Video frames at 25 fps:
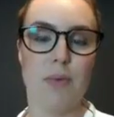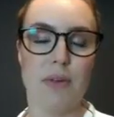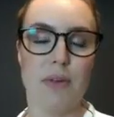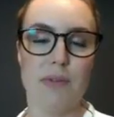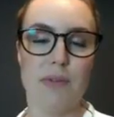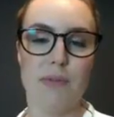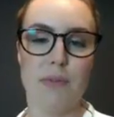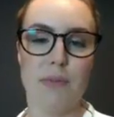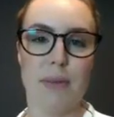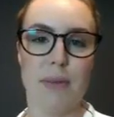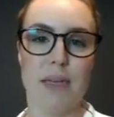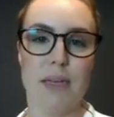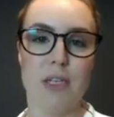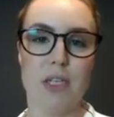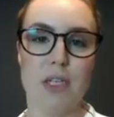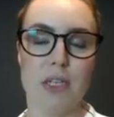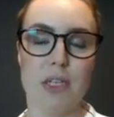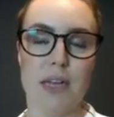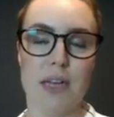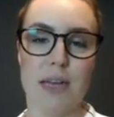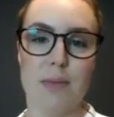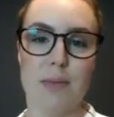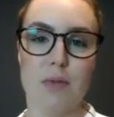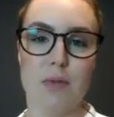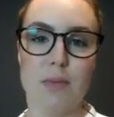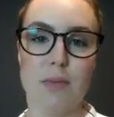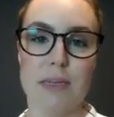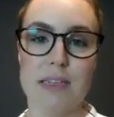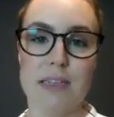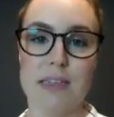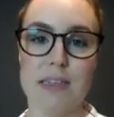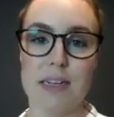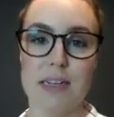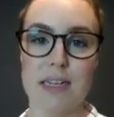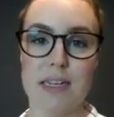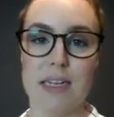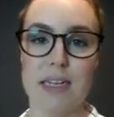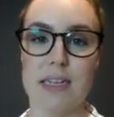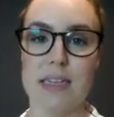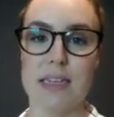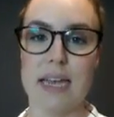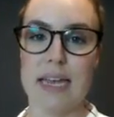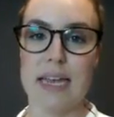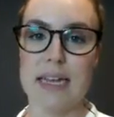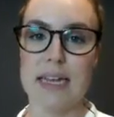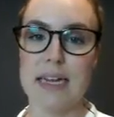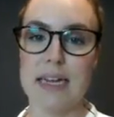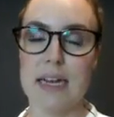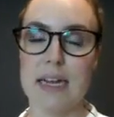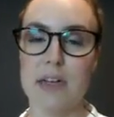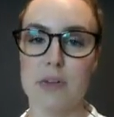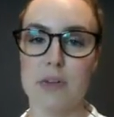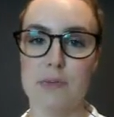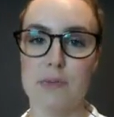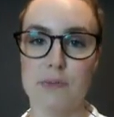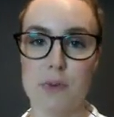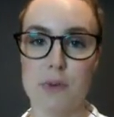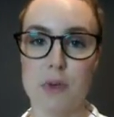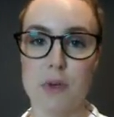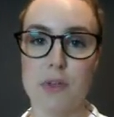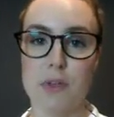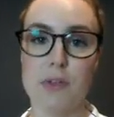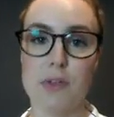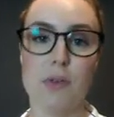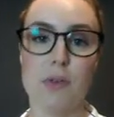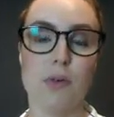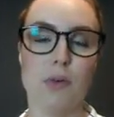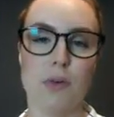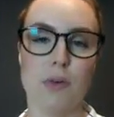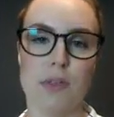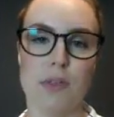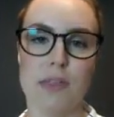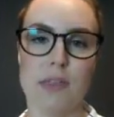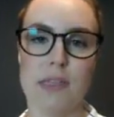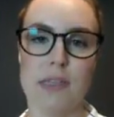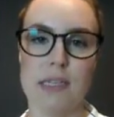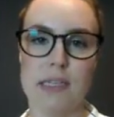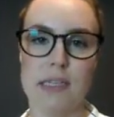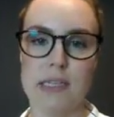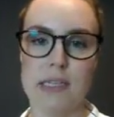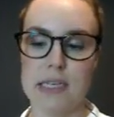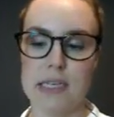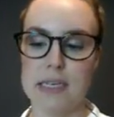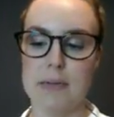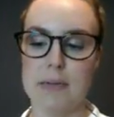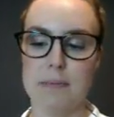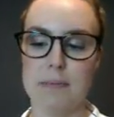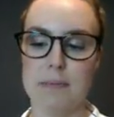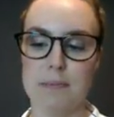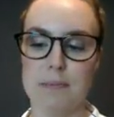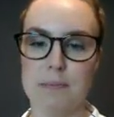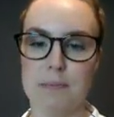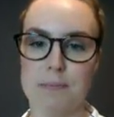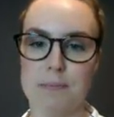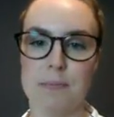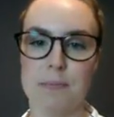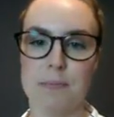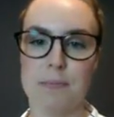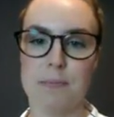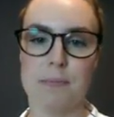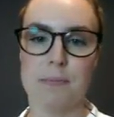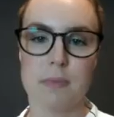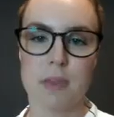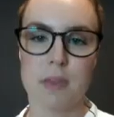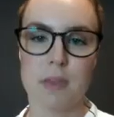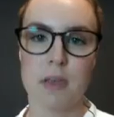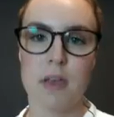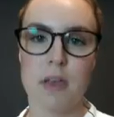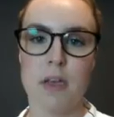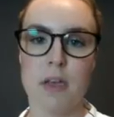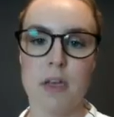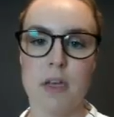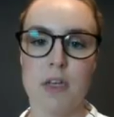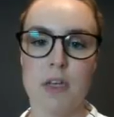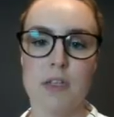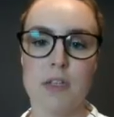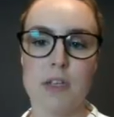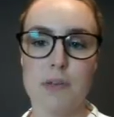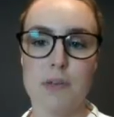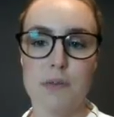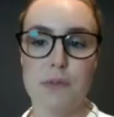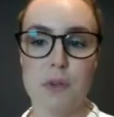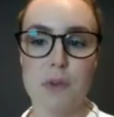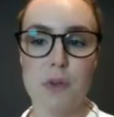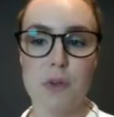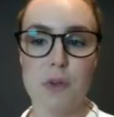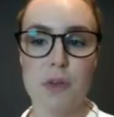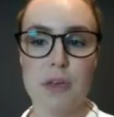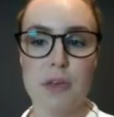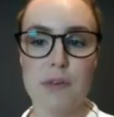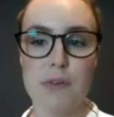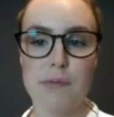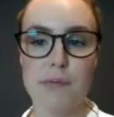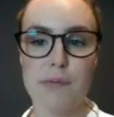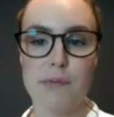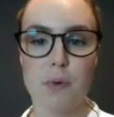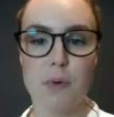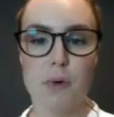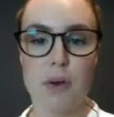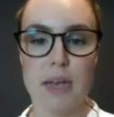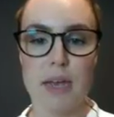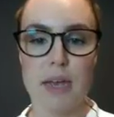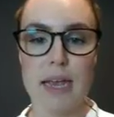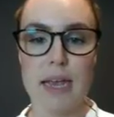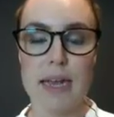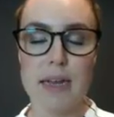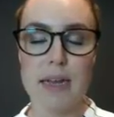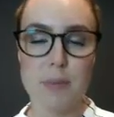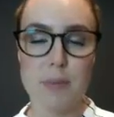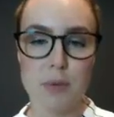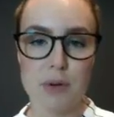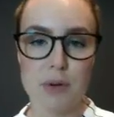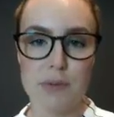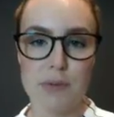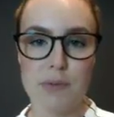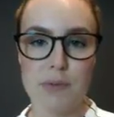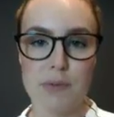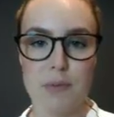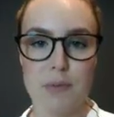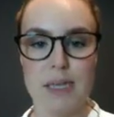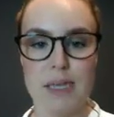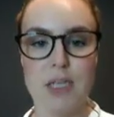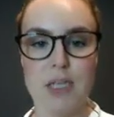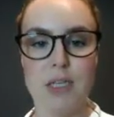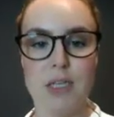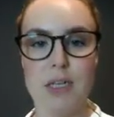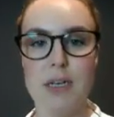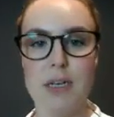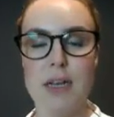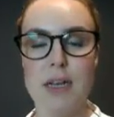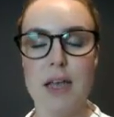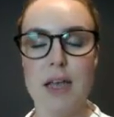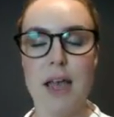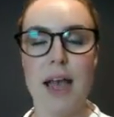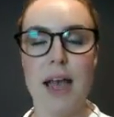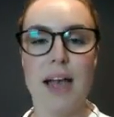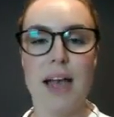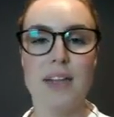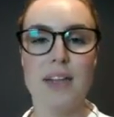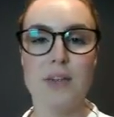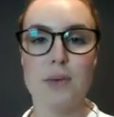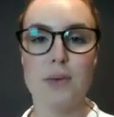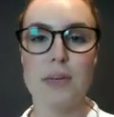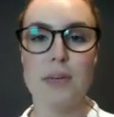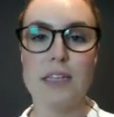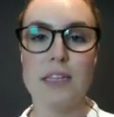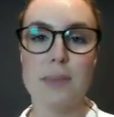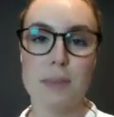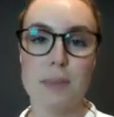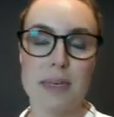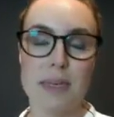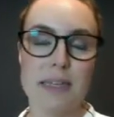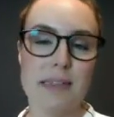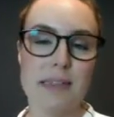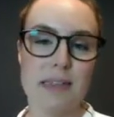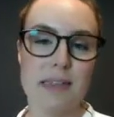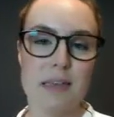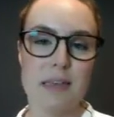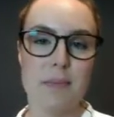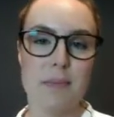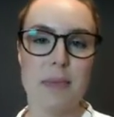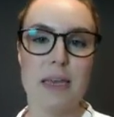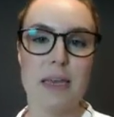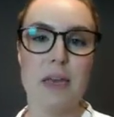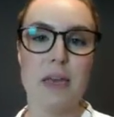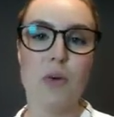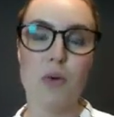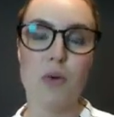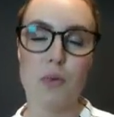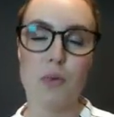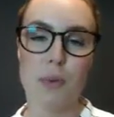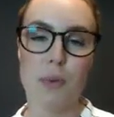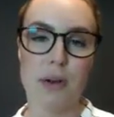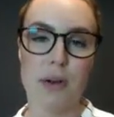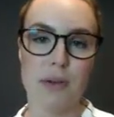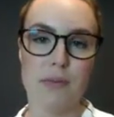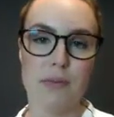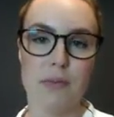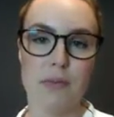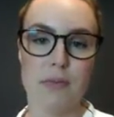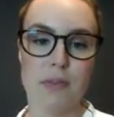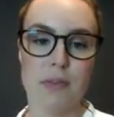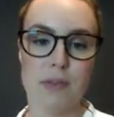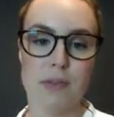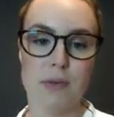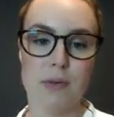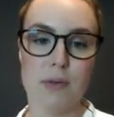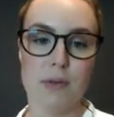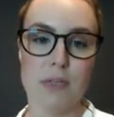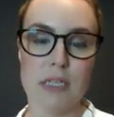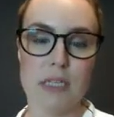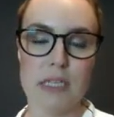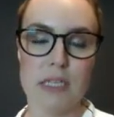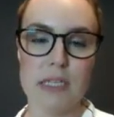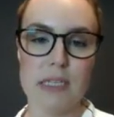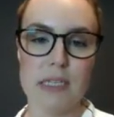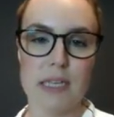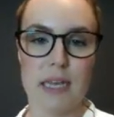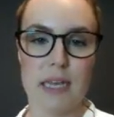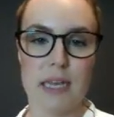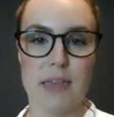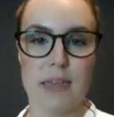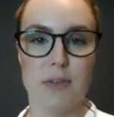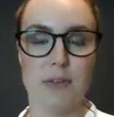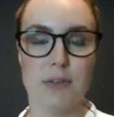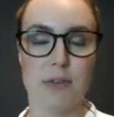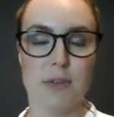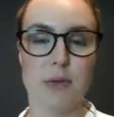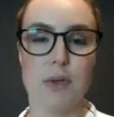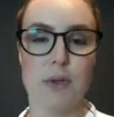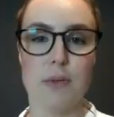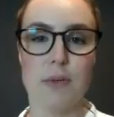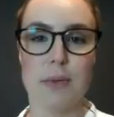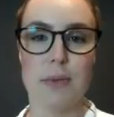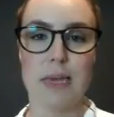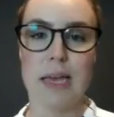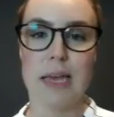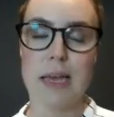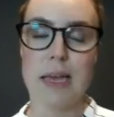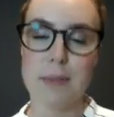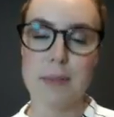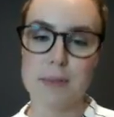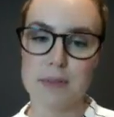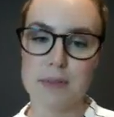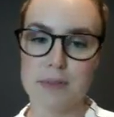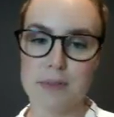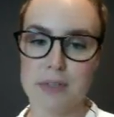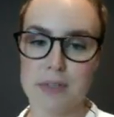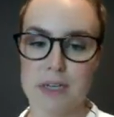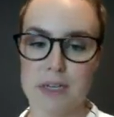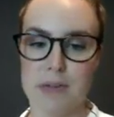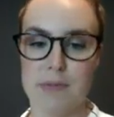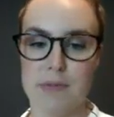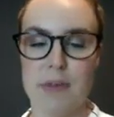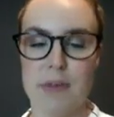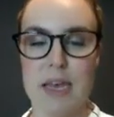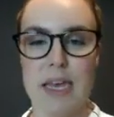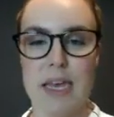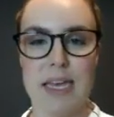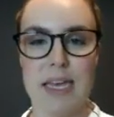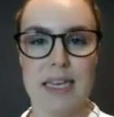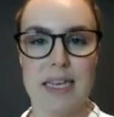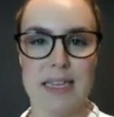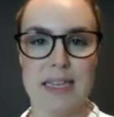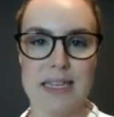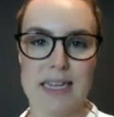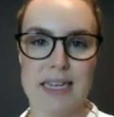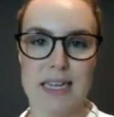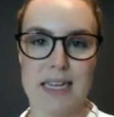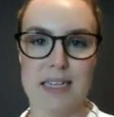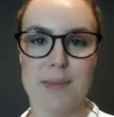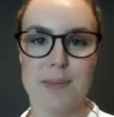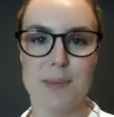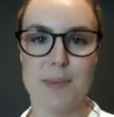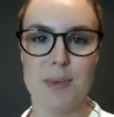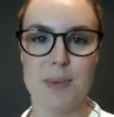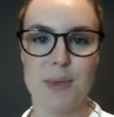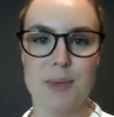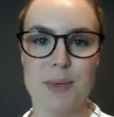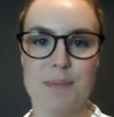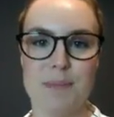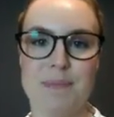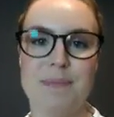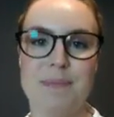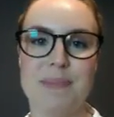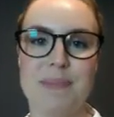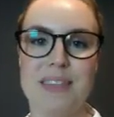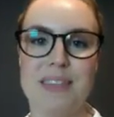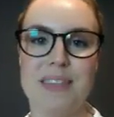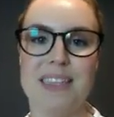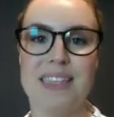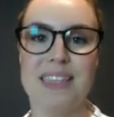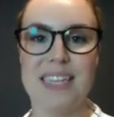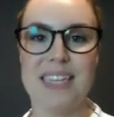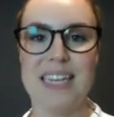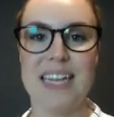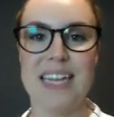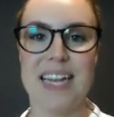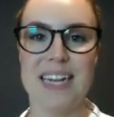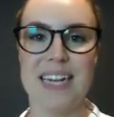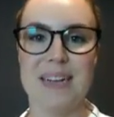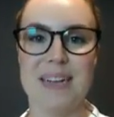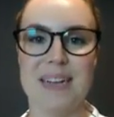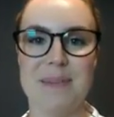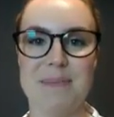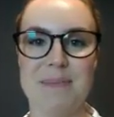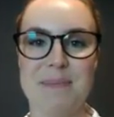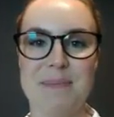information, and we'll be studying that in our first course this year. So if you're looking for any more information, as always, please see me or one of the resources, and there is going to be heaps of stuff in the textbook. See you later.